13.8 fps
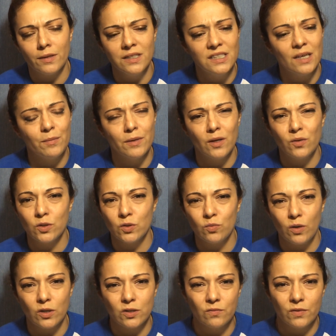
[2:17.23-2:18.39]
At least let me know that you
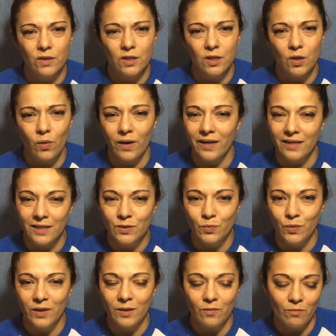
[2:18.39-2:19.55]
watched the video, or at least
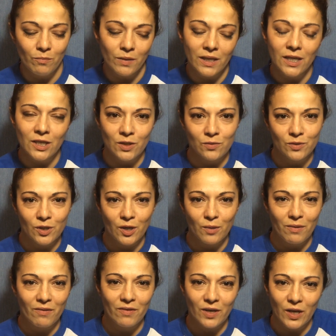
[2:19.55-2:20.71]
what minute you turned
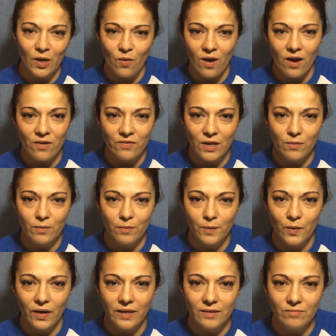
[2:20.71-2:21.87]
my video off. That would be
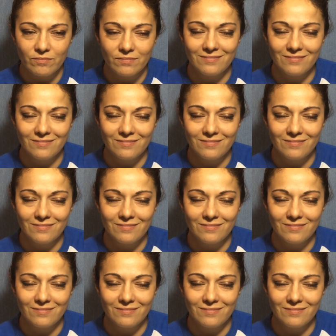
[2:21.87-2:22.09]
great.